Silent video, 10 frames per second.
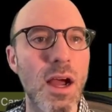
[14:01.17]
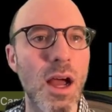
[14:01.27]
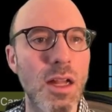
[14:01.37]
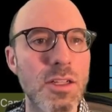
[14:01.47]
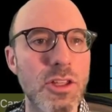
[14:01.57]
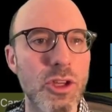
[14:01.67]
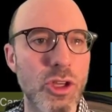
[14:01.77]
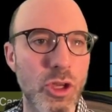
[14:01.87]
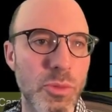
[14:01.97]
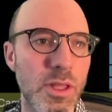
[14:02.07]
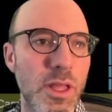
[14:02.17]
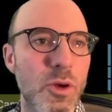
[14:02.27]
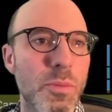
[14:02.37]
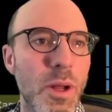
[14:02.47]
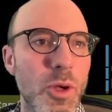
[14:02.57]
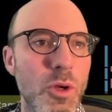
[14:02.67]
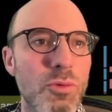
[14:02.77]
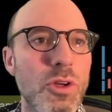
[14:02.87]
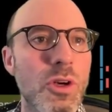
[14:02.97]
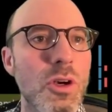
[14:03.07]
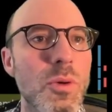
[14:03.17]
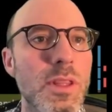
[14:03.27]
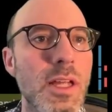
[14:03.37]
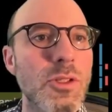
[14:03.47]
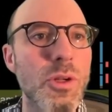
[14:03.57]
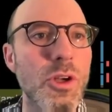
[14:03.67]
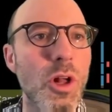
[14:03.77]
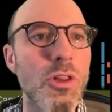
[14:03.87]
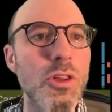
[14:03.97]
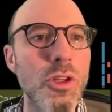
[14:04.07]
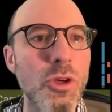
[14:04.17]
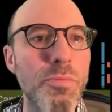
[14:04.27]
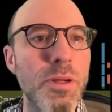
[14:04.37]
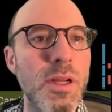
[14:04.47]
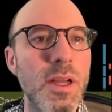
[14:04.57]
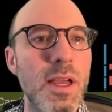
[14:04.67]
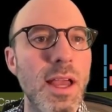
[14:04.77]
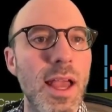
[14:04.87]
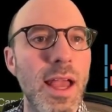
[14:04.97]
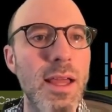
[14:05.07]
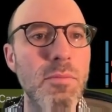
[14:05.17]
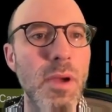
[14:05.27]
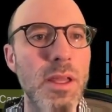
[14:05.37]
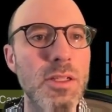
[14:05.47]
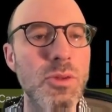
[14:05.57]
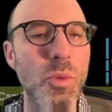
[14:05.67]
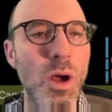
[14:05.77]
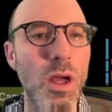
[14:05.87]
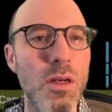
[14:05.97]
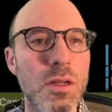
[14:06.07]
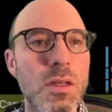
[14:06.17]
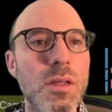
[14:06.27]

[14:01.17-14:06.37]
onto the accumulator, but I'm going to recur with that. So I'm going to call loop n minus 1